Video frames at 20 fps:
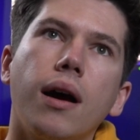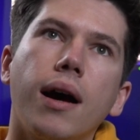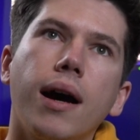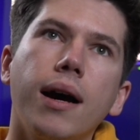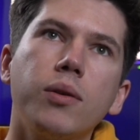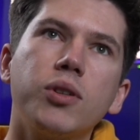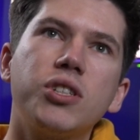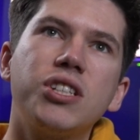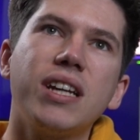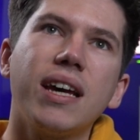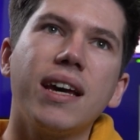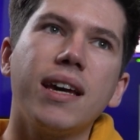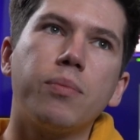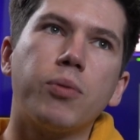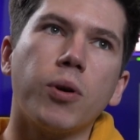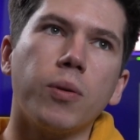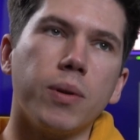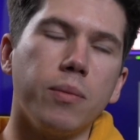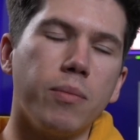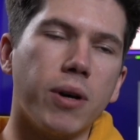I would say
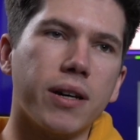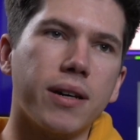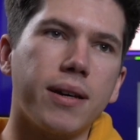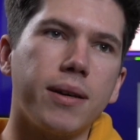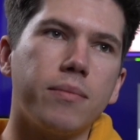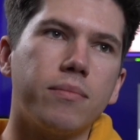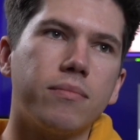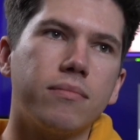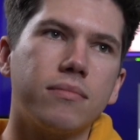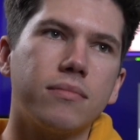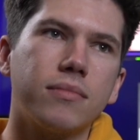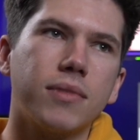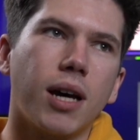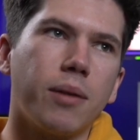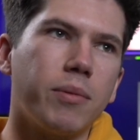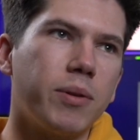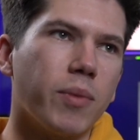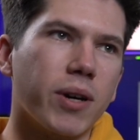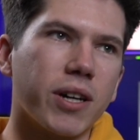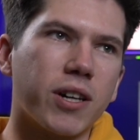probably my
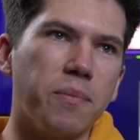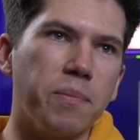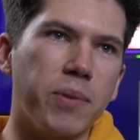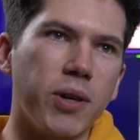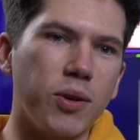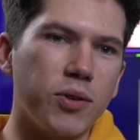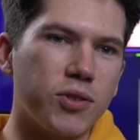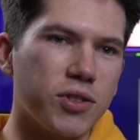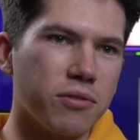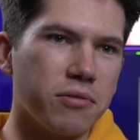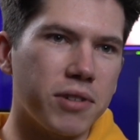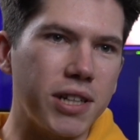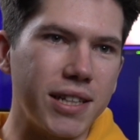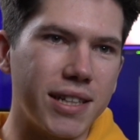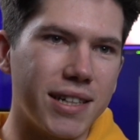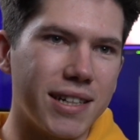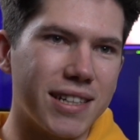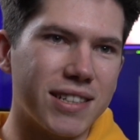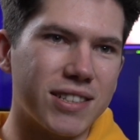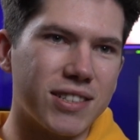computer,
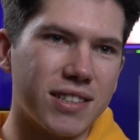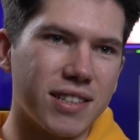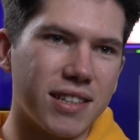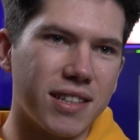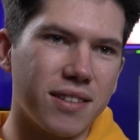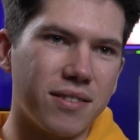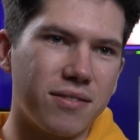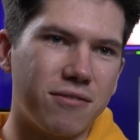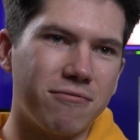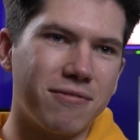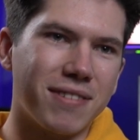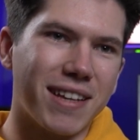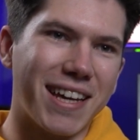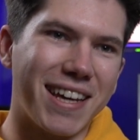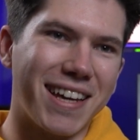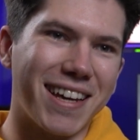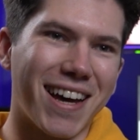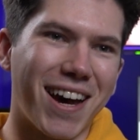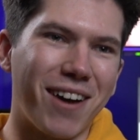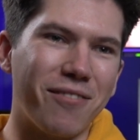really.
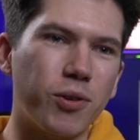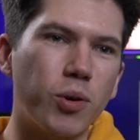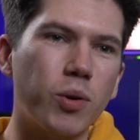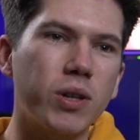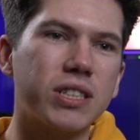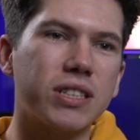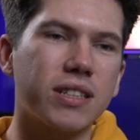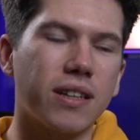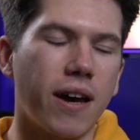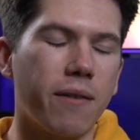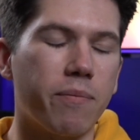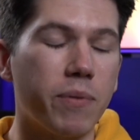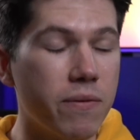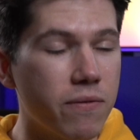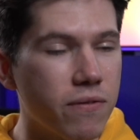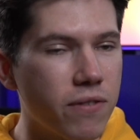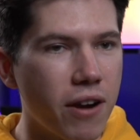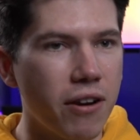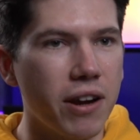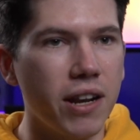I've been
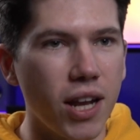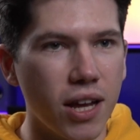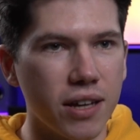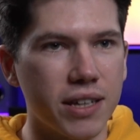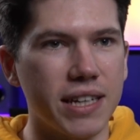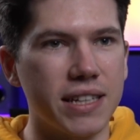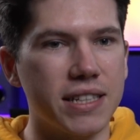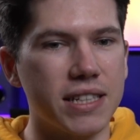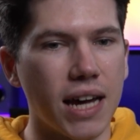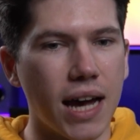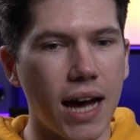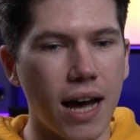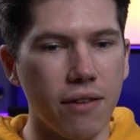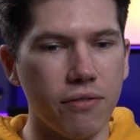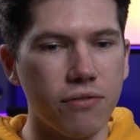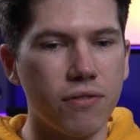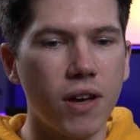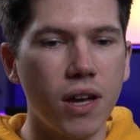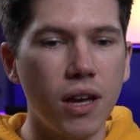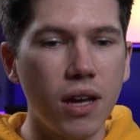very lucky to
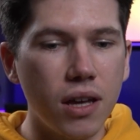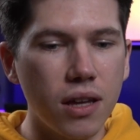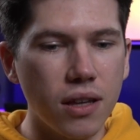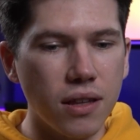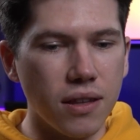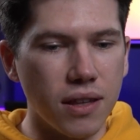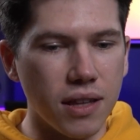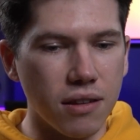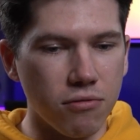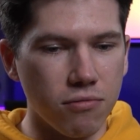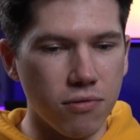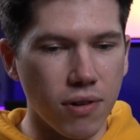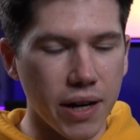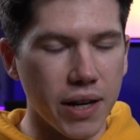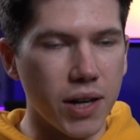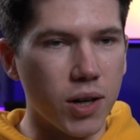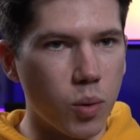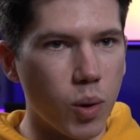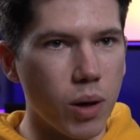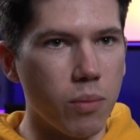have the right
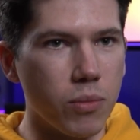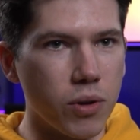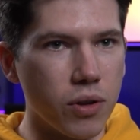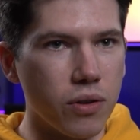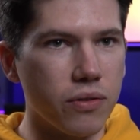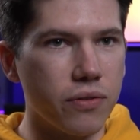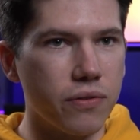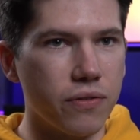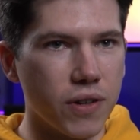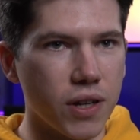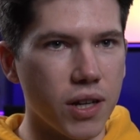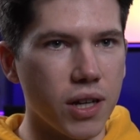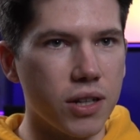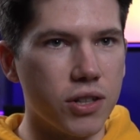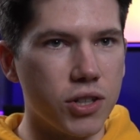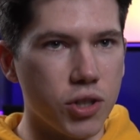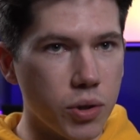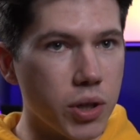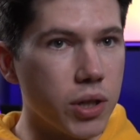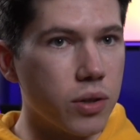equipment for
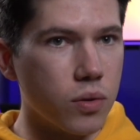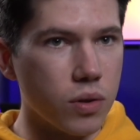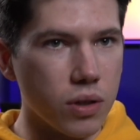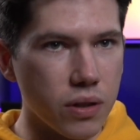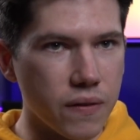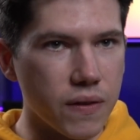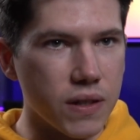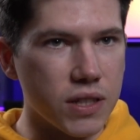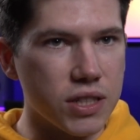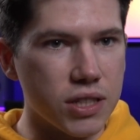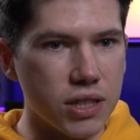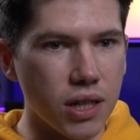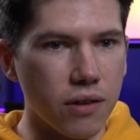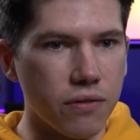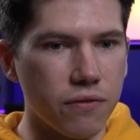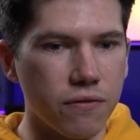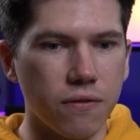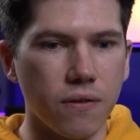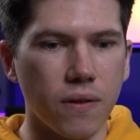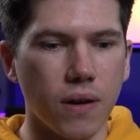doing all of this
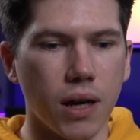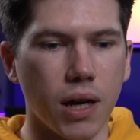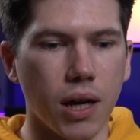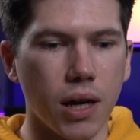stuff.